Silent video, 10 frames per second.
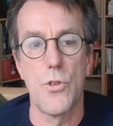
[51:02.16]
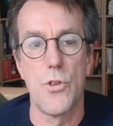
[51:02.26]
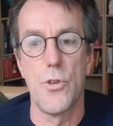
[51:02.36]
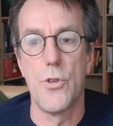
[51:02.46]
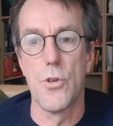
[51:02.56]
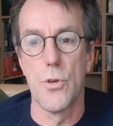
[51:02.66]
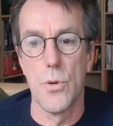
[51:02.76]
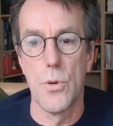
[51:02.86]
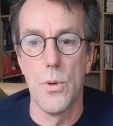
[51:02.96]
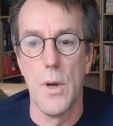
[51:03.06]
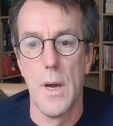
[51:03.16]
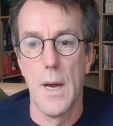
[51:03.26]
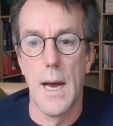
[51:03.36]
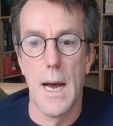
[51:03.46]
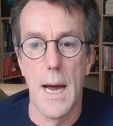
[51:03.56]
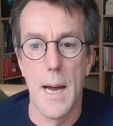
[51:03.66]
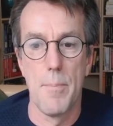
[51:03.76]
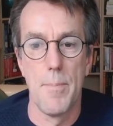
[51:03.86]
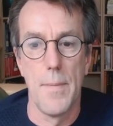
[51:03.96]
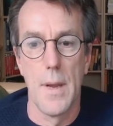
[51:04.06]
to do.
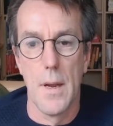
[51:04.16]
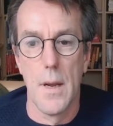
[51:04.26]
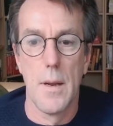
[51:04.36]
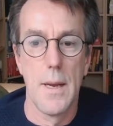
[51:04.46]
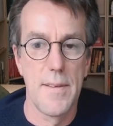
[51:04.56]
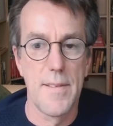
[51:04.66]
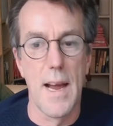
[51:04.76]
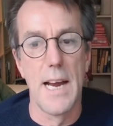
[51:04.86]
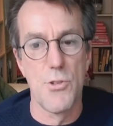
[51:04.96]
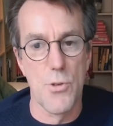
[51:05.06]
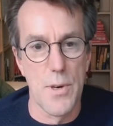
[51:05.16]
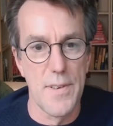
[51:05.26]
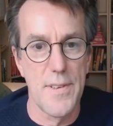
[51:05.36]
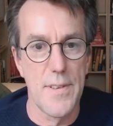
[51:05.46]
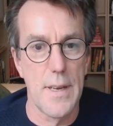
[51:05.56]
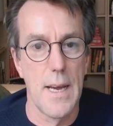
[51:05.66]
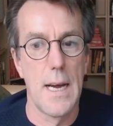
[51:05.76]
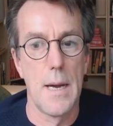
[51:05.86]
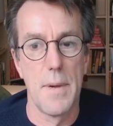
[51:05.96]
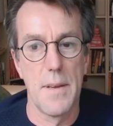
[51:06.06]
It's dangerous,
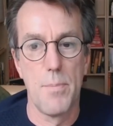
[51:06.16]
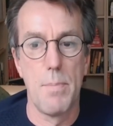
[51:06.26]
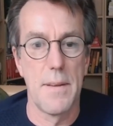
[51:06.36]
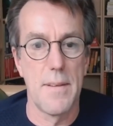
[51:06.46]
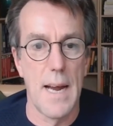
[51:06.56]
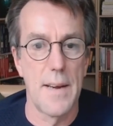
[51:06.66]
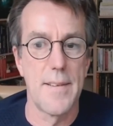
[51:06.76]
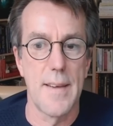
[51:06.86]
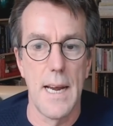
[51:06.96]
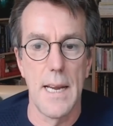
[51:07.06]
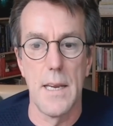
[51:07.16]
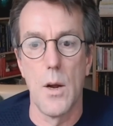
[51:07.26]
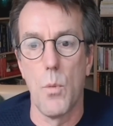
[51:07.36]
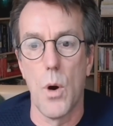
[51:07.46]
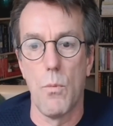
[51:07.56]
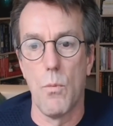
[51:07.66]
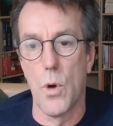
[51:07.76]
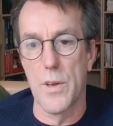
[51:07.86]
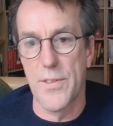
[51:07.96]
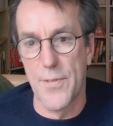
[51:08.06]
but understanding
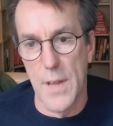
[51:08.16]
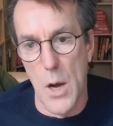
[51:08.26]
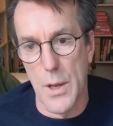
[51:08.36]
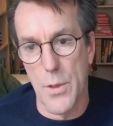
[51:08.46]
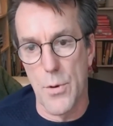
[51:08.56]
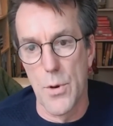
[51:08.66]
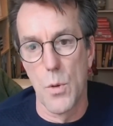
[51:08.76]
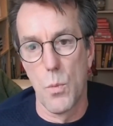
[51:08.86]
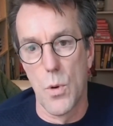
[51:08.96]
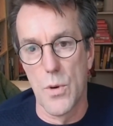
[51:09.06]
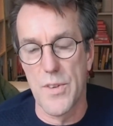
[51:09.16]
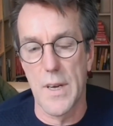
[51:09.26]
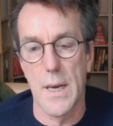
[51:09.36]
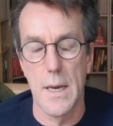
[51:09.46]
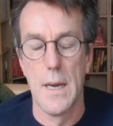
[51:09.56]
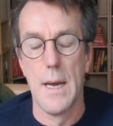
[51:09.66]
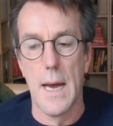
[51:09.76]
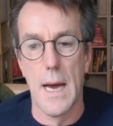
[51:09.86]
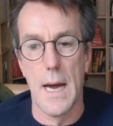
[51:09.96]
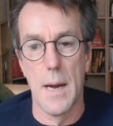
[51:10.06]
what's flowing through the water,
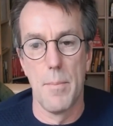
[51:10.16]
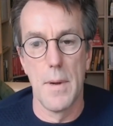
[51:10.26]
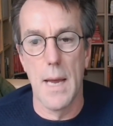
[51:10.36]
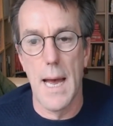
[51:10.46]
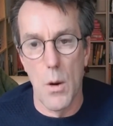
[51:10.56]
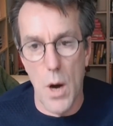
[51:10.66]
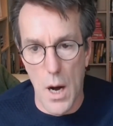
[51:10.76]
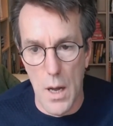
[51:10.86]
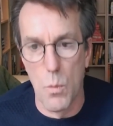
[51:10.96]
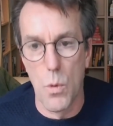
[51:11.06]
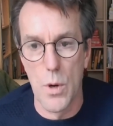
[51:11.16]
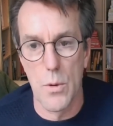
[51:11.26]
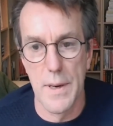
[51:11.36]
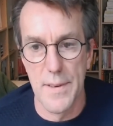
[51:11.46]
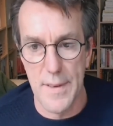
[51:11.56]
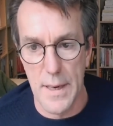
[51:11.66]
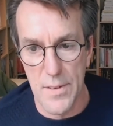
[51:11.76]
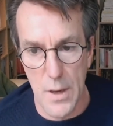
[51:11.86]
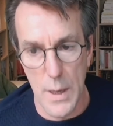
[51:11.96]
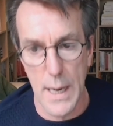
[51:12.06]
how high the water is, and
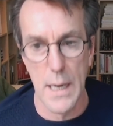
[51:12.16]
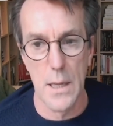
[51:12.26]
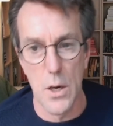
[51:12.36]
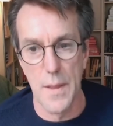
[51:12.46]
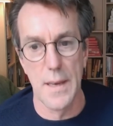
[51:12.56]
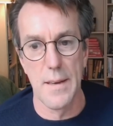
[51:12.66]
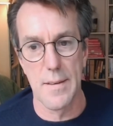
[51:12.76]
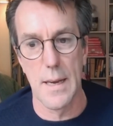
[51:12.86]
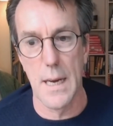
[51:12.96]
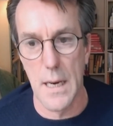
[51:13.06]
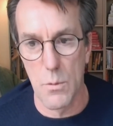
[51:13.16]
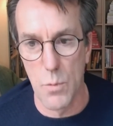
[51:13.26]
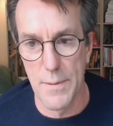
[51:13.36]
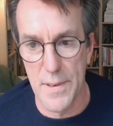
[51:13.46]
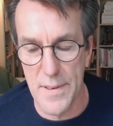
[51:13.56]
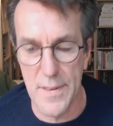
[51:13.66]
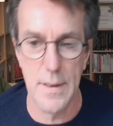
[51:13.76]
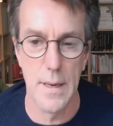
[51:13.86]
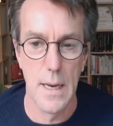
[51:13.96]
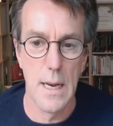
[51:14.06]
so on. And a lot of these
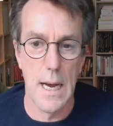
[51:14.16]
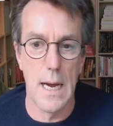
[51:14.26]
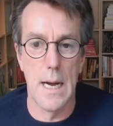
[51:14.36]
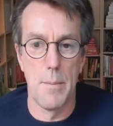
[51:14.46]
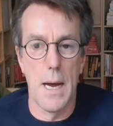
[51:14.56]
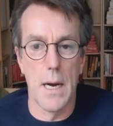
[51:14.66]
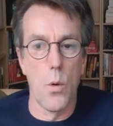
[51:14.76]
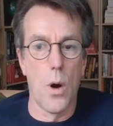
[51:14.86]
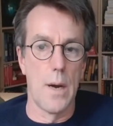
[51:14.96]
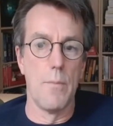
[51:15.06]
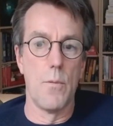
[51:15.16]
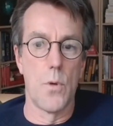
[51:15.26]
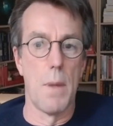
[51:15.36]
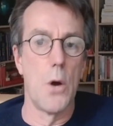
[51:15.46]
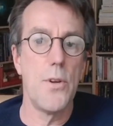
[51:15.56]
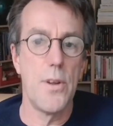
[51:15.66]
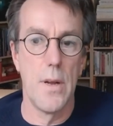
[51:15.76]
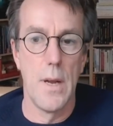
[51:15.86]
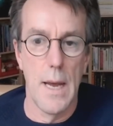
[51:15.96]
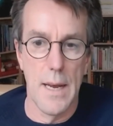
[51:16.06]
rivers are quite remote
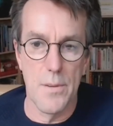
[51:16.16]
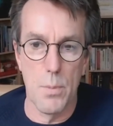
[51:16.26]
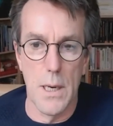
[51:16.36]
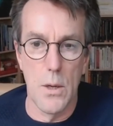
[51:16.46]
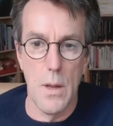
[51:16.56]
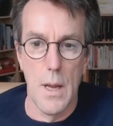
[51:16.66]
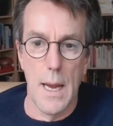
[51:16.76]
as well.